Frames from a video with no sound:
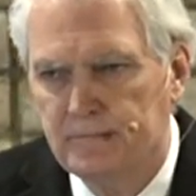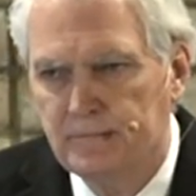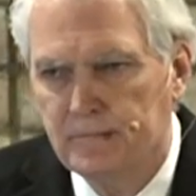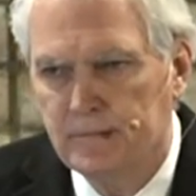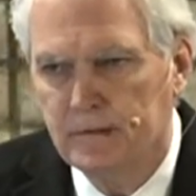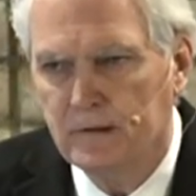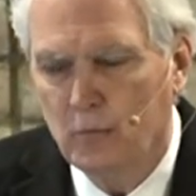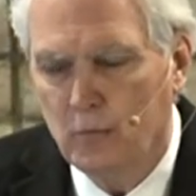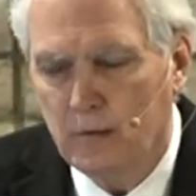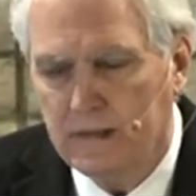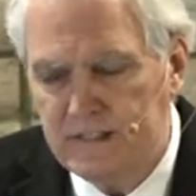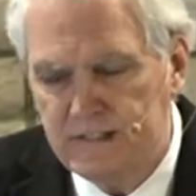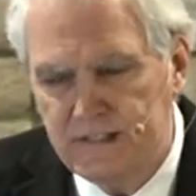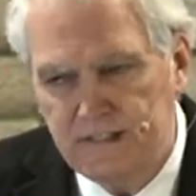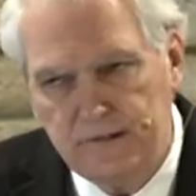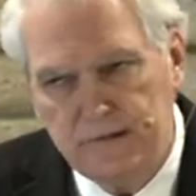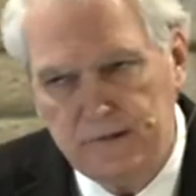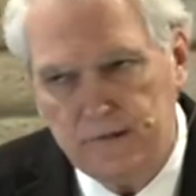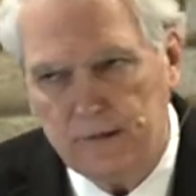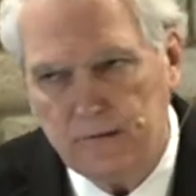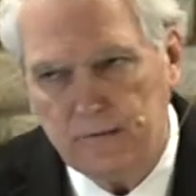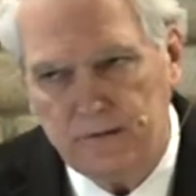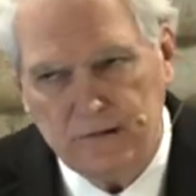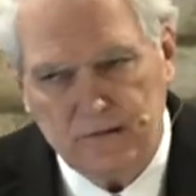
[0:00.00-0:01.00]
What does he
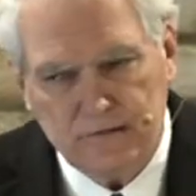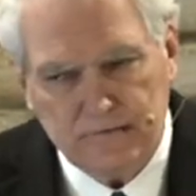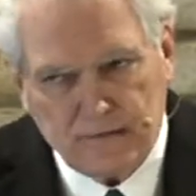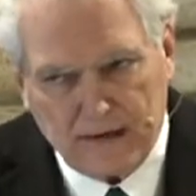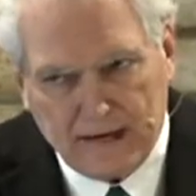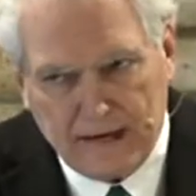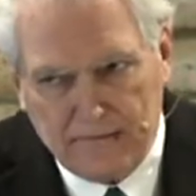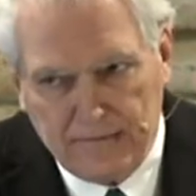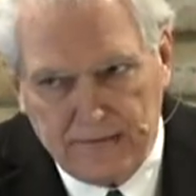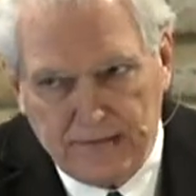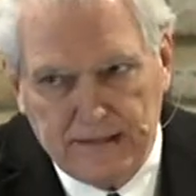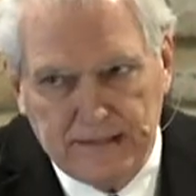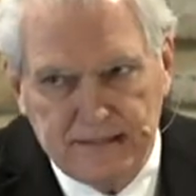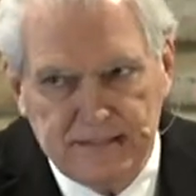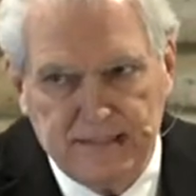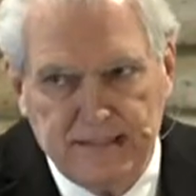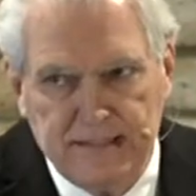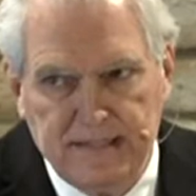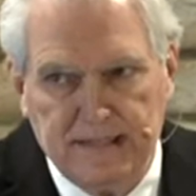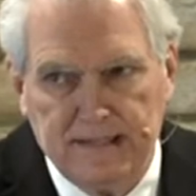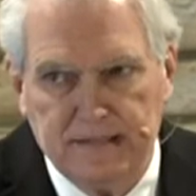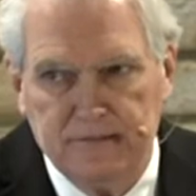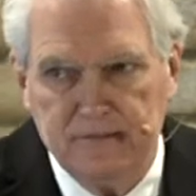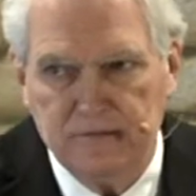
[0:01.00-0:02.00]
do? There's five things he
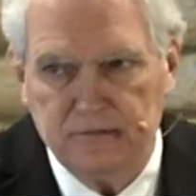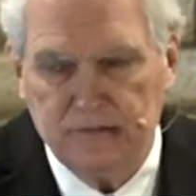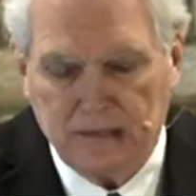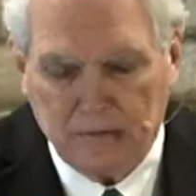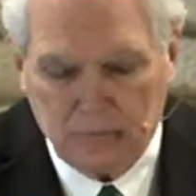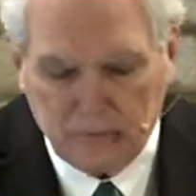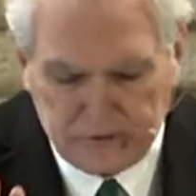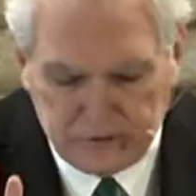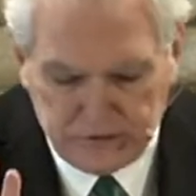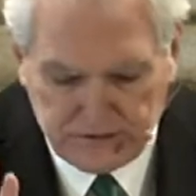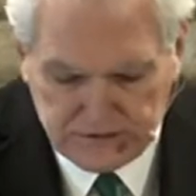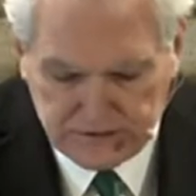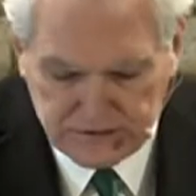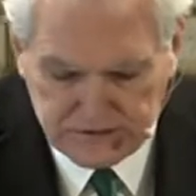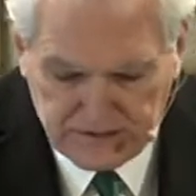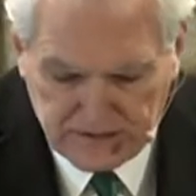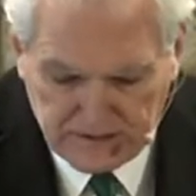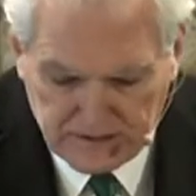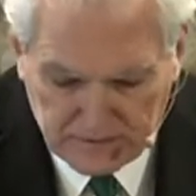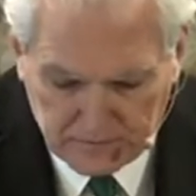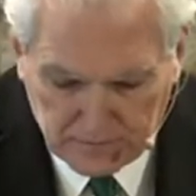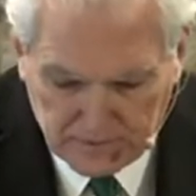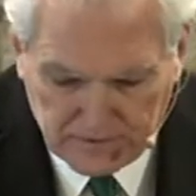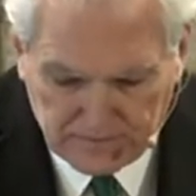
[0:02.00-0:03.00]
does. I want you to see
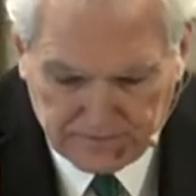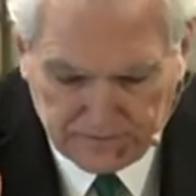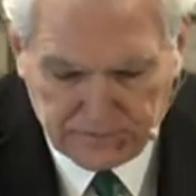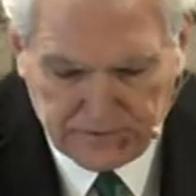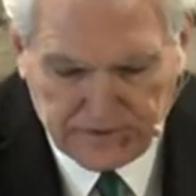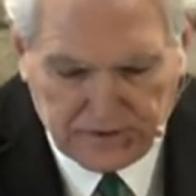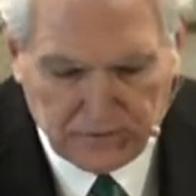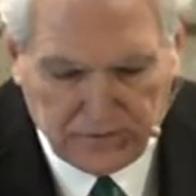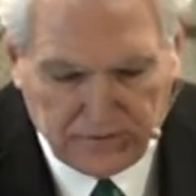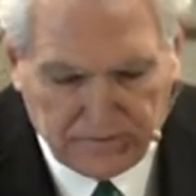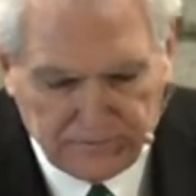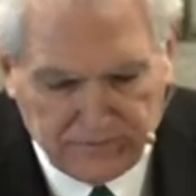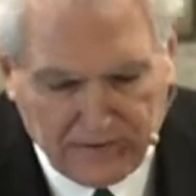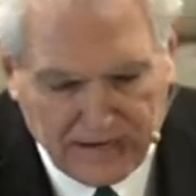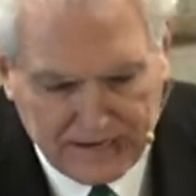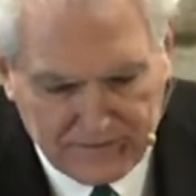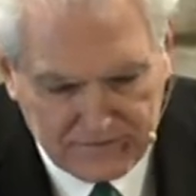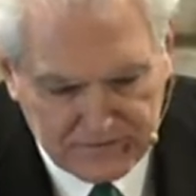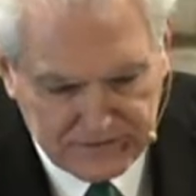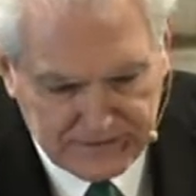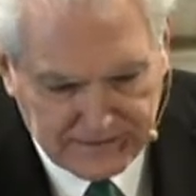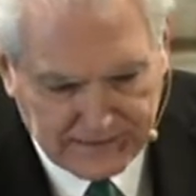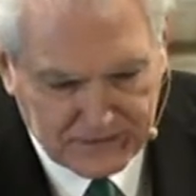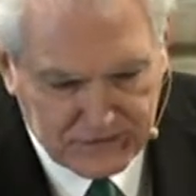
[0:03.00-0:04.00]
them. They're the
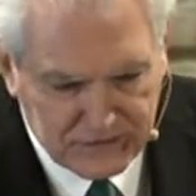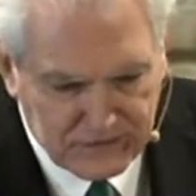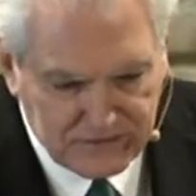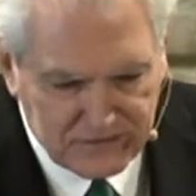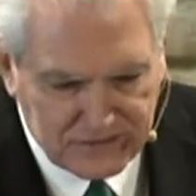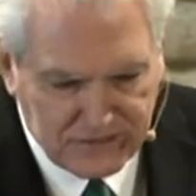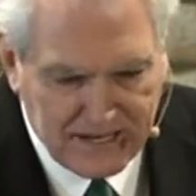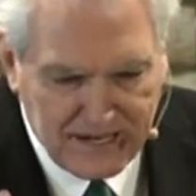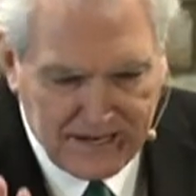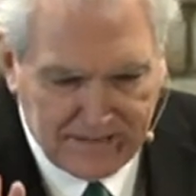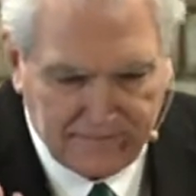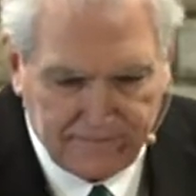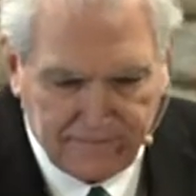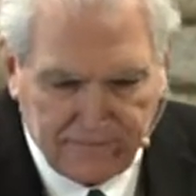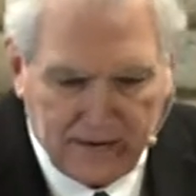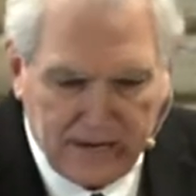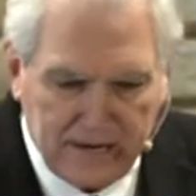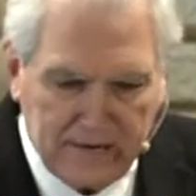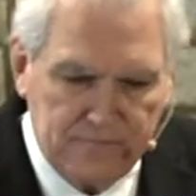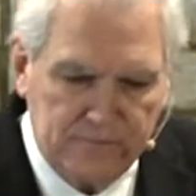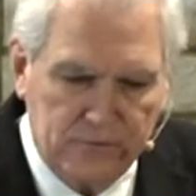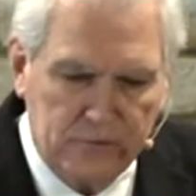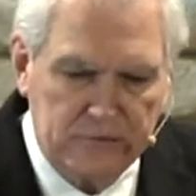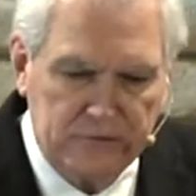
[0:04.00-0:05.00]
five sections, the
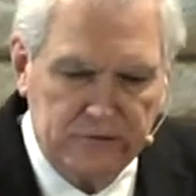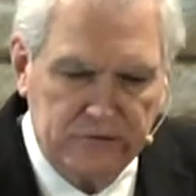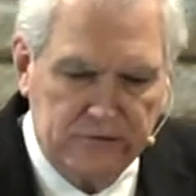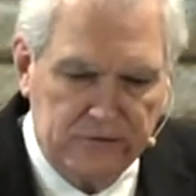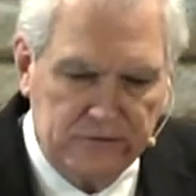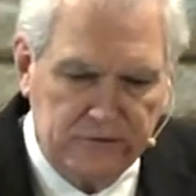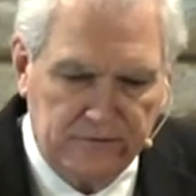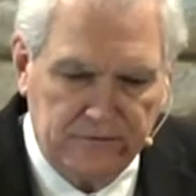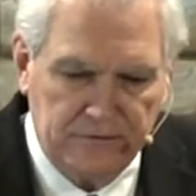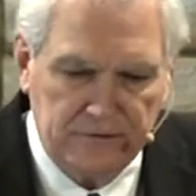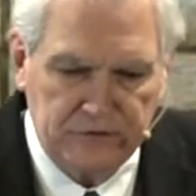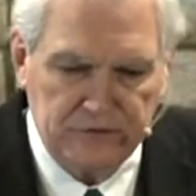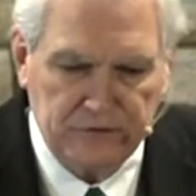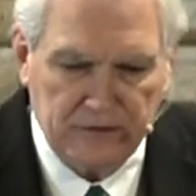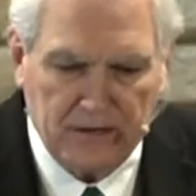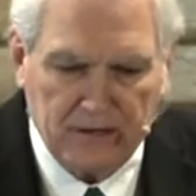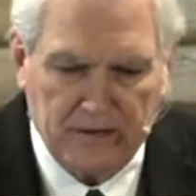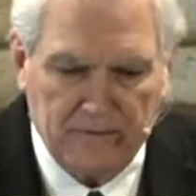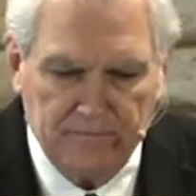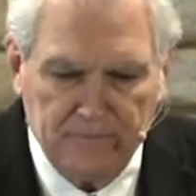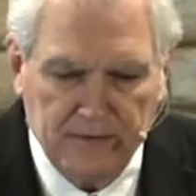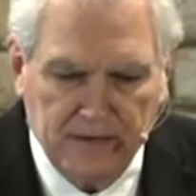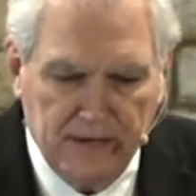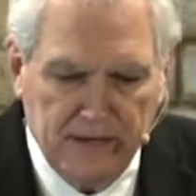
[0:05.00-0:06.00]
five verses of the
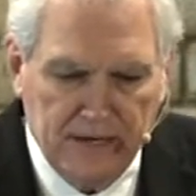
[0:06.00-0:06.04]
psalm.